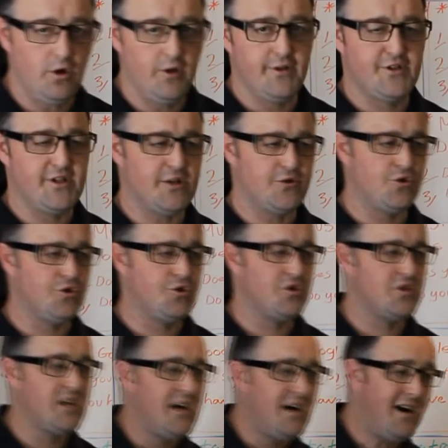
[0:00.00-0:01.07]
the search
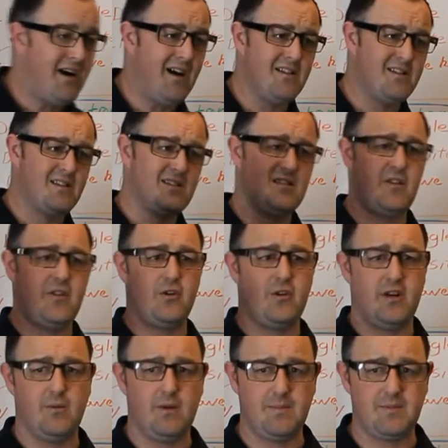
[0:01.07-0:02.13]
engines and is an
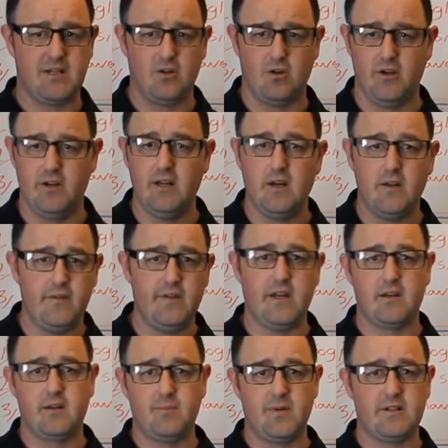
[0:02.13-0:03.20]
authority website on
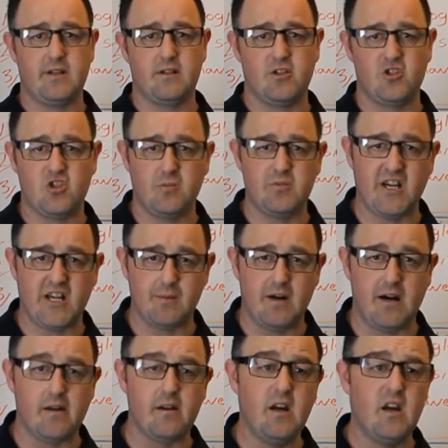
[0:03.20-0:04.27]
their particular subject
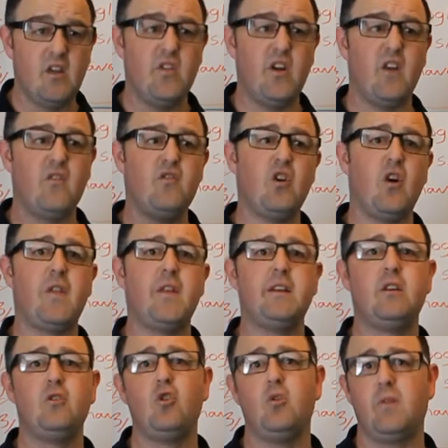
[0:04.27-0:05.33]
matter. They have nothing
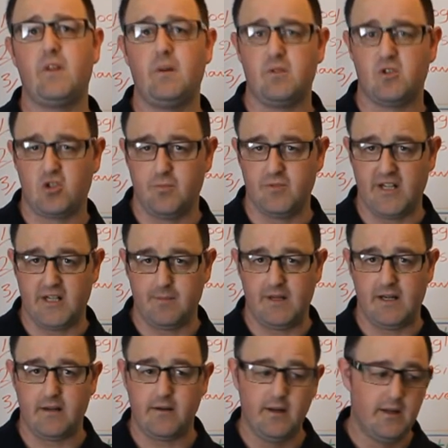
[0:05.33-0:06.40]
to do with our subject
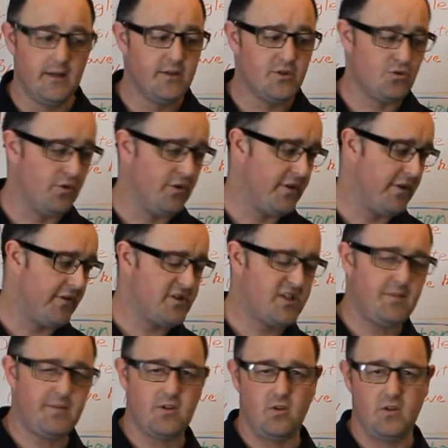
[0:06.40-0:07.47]
matter, so the
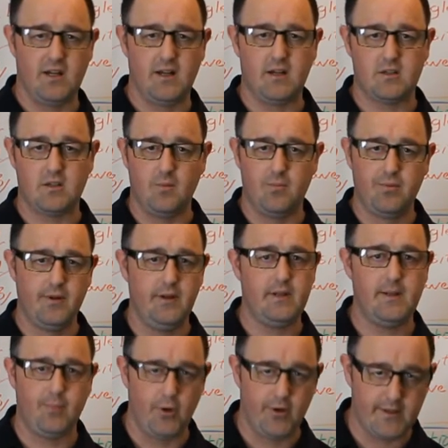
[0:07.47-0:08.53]
reciprocal link is
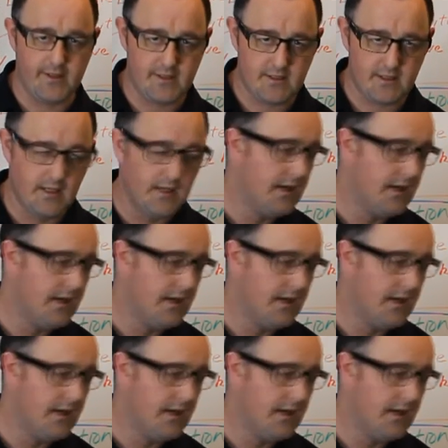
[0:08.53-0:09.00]
completely pointless.